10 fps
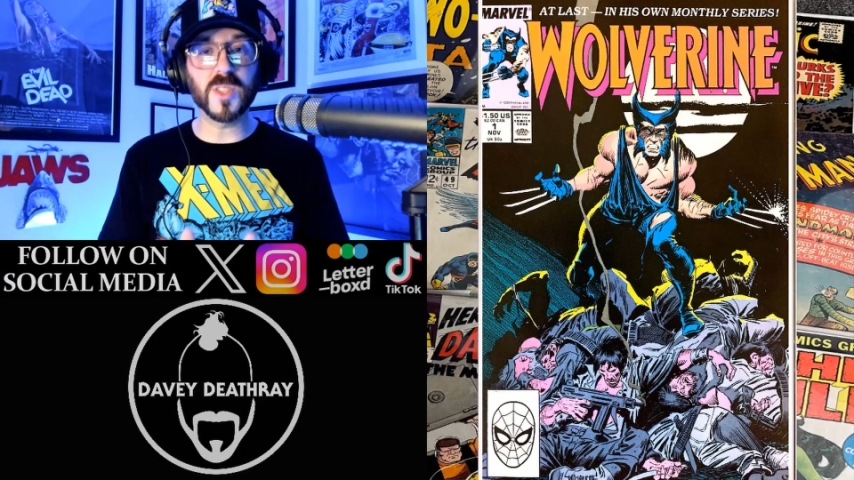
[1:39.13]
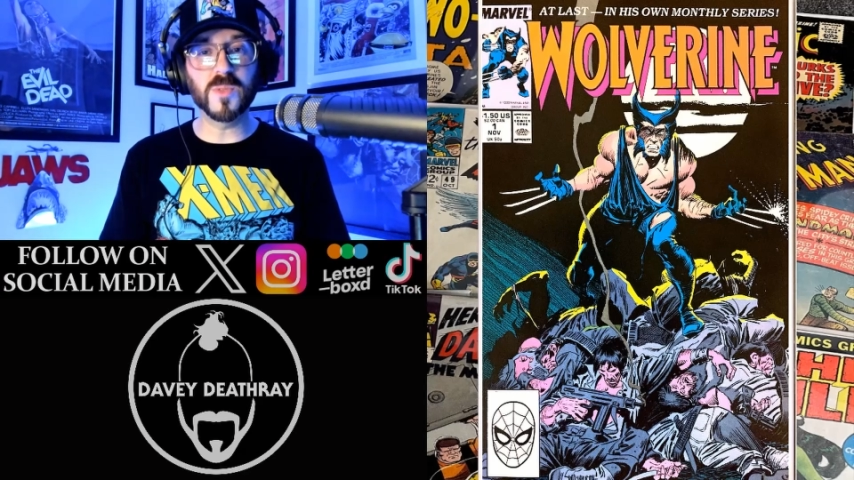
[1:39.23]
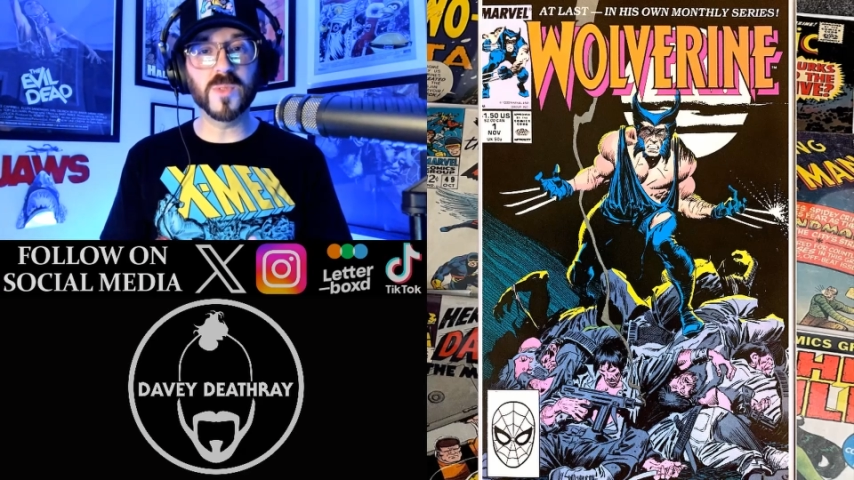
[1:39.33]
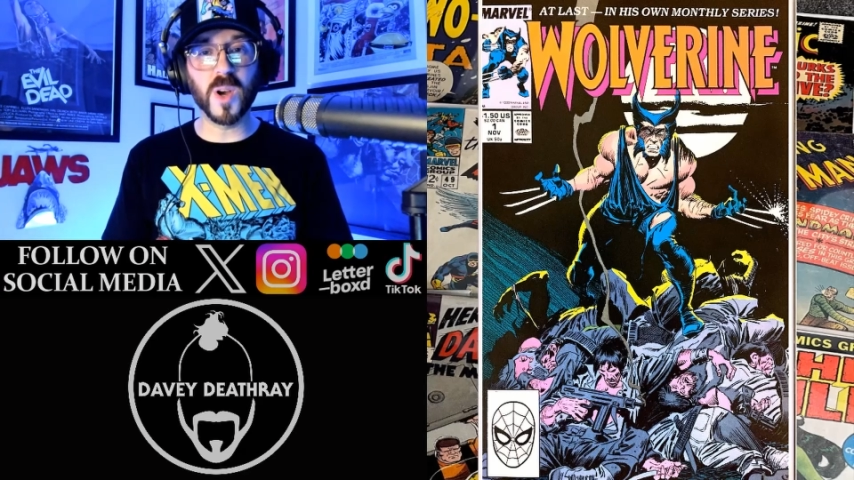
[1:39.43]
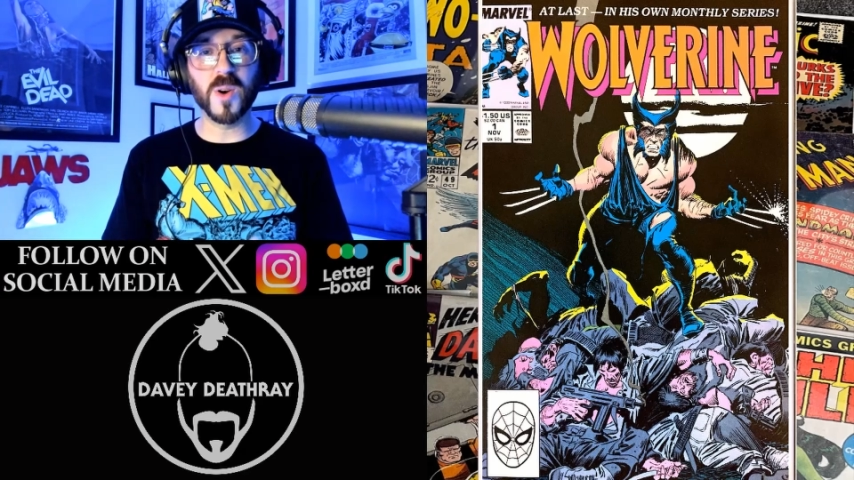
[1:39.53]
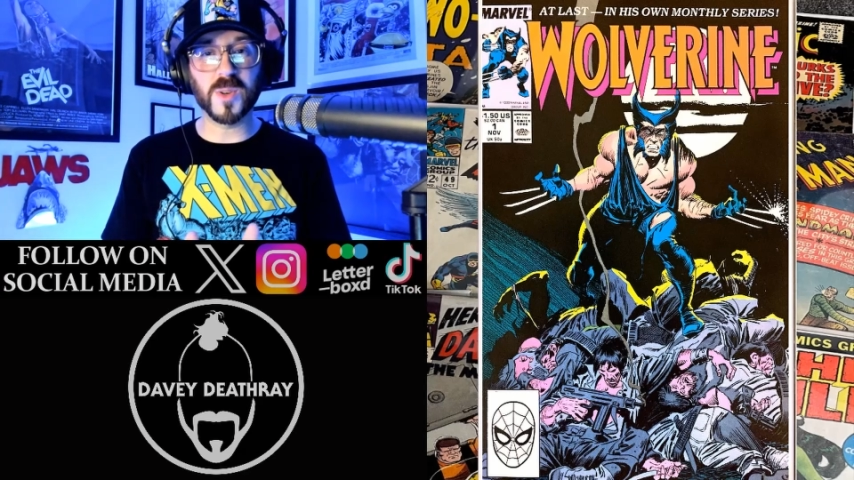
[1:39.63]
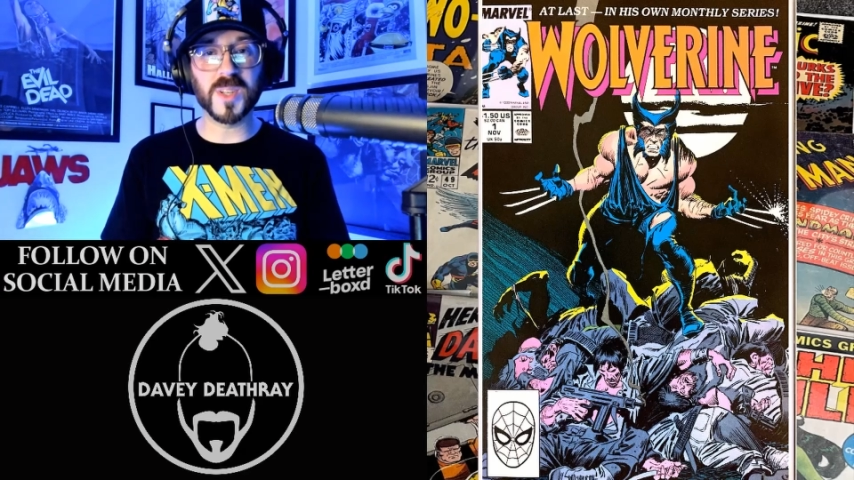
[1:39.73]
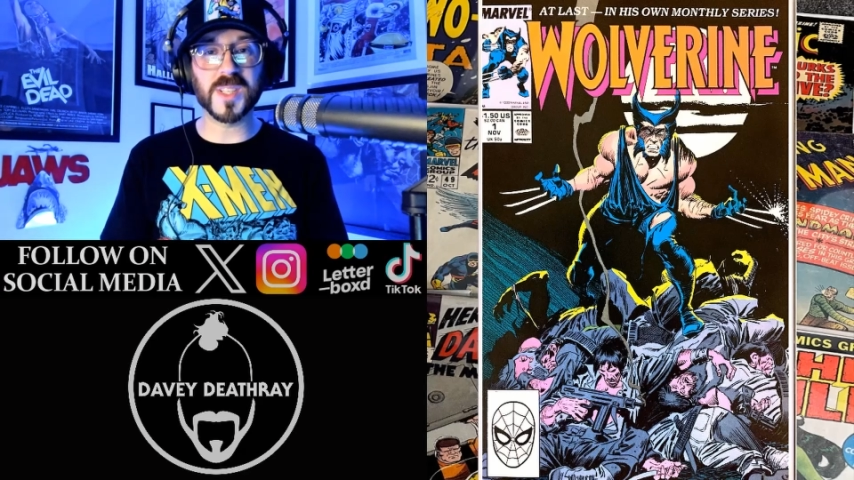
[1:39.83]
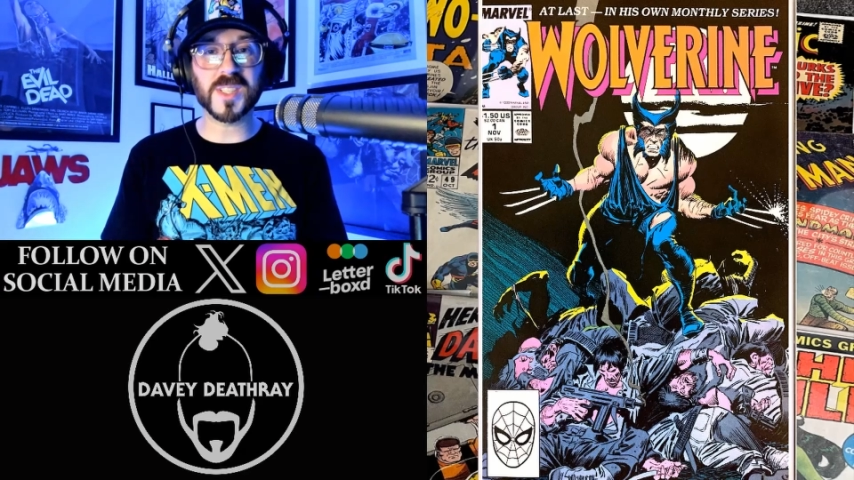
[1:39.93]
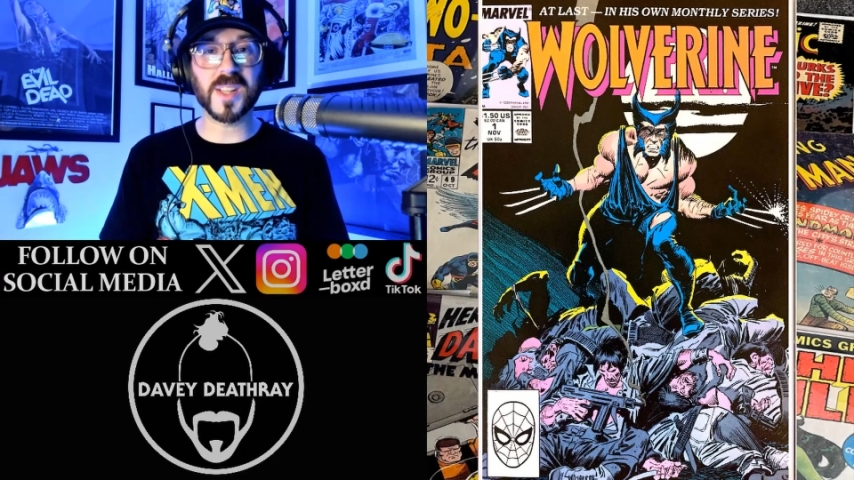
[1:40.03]
you know
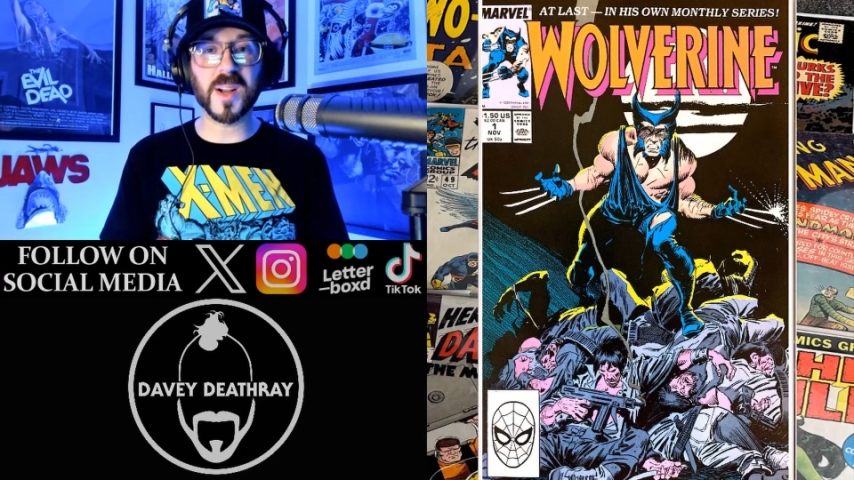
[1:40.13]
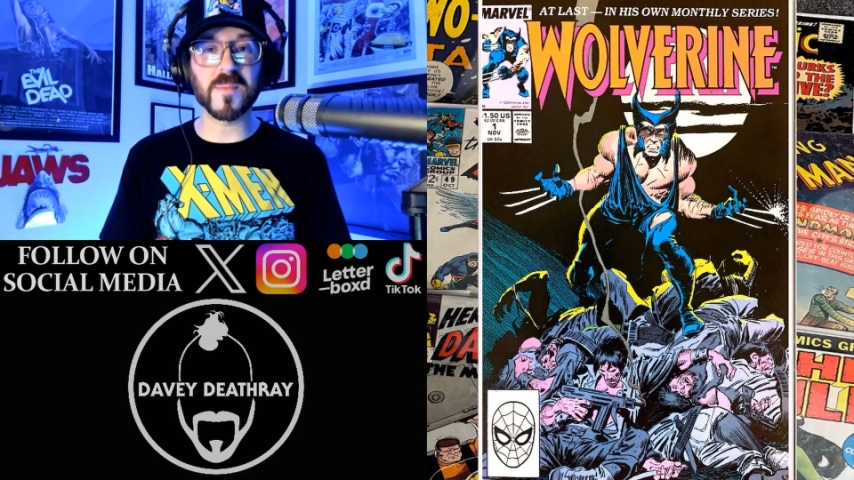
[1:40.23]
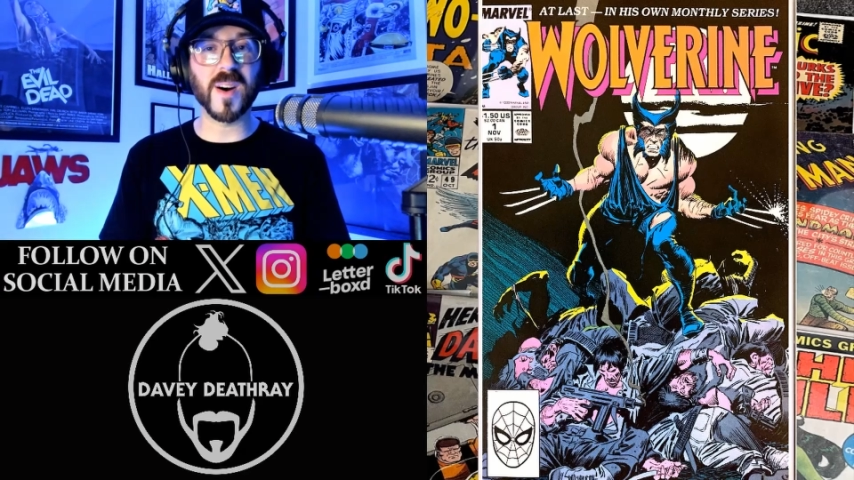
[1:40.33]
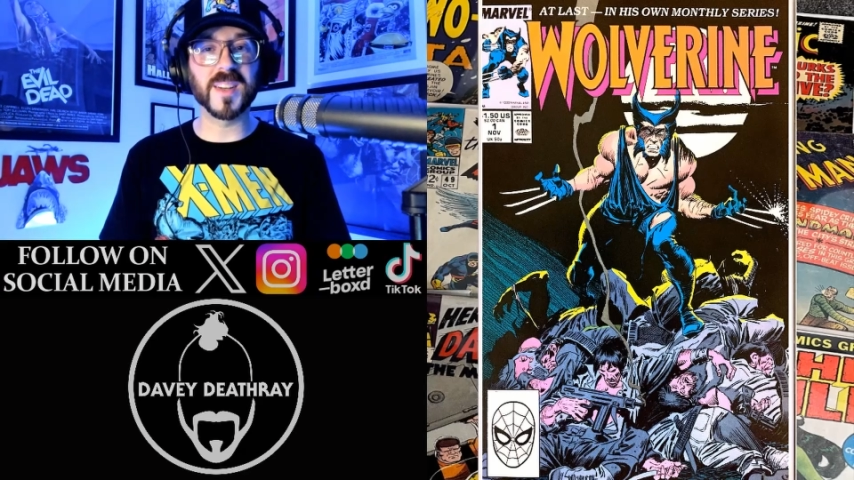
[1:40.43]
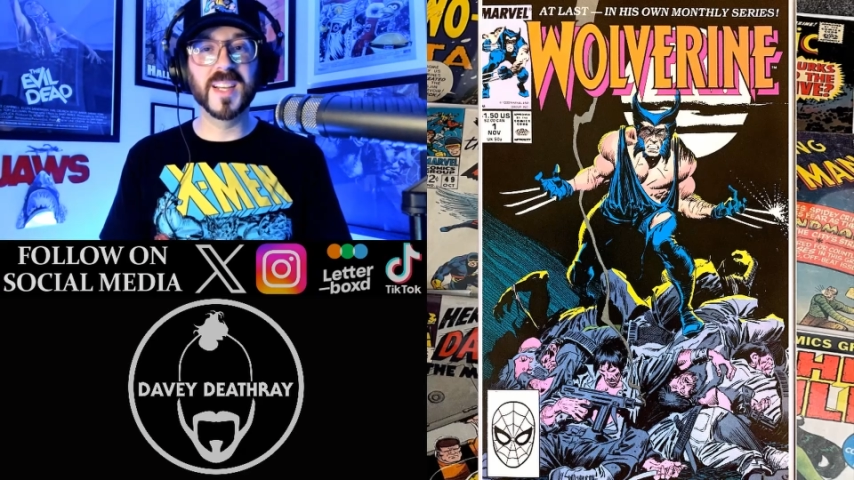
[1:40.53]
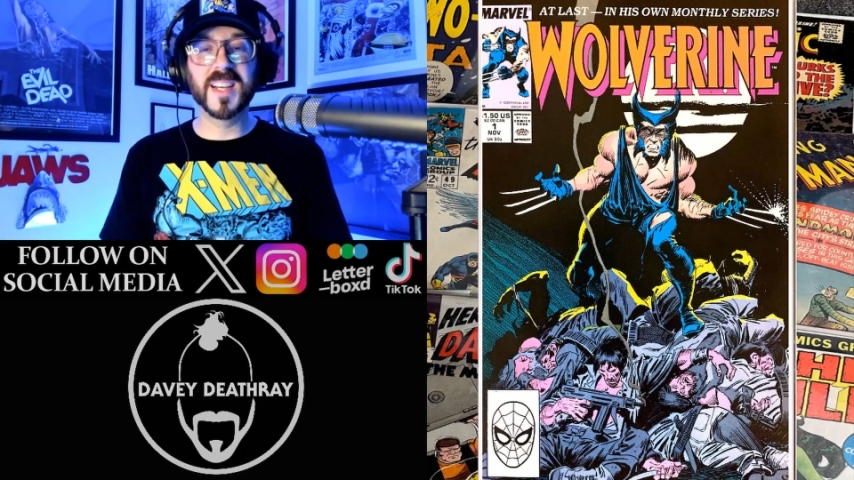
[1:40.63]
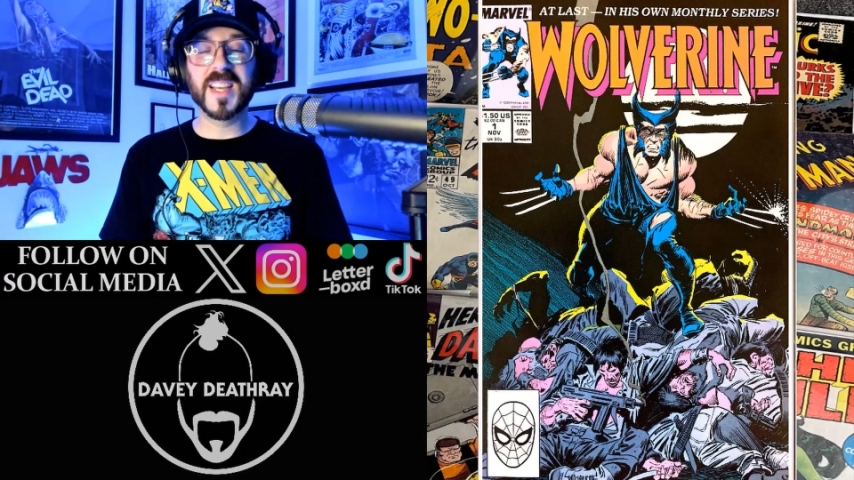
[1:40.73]
Chris Claremont.